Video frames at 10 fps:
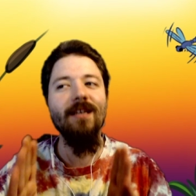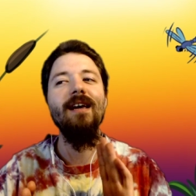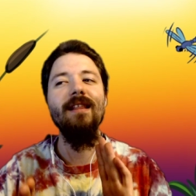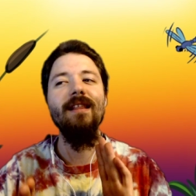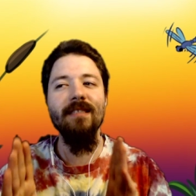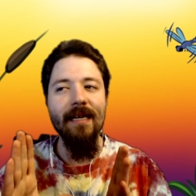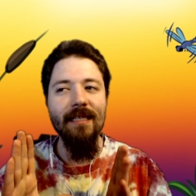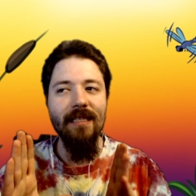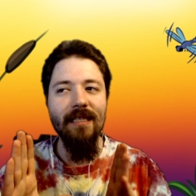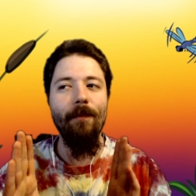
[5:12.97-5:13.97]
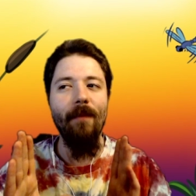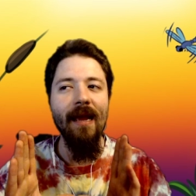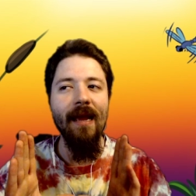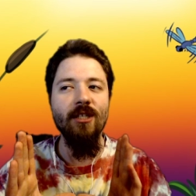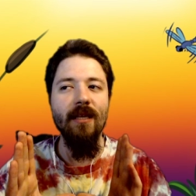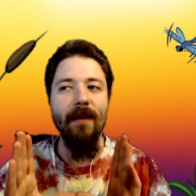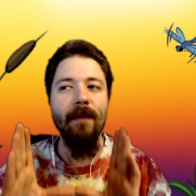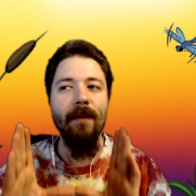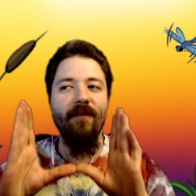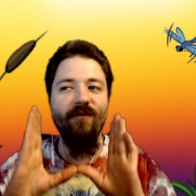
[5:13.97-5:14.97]
this next step might actually be
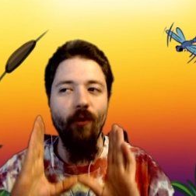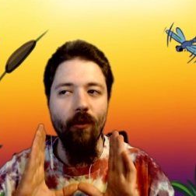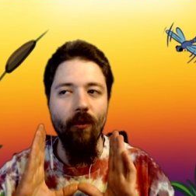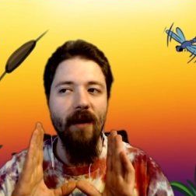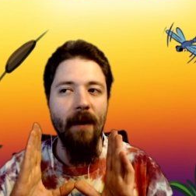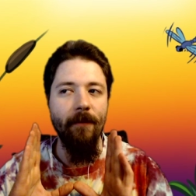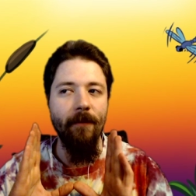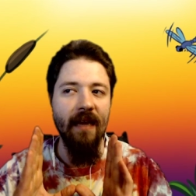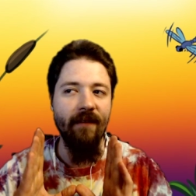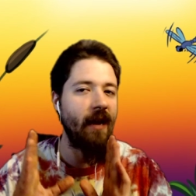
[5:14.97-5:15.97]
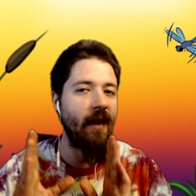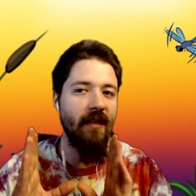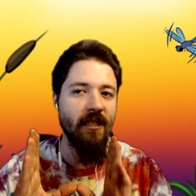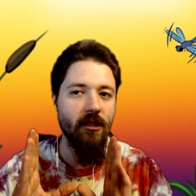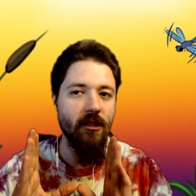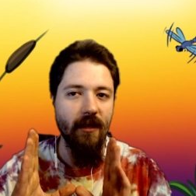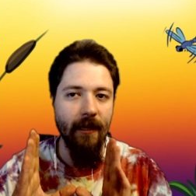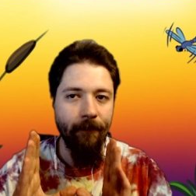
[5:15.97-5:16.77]
before Naamah percent if you're having issues with it.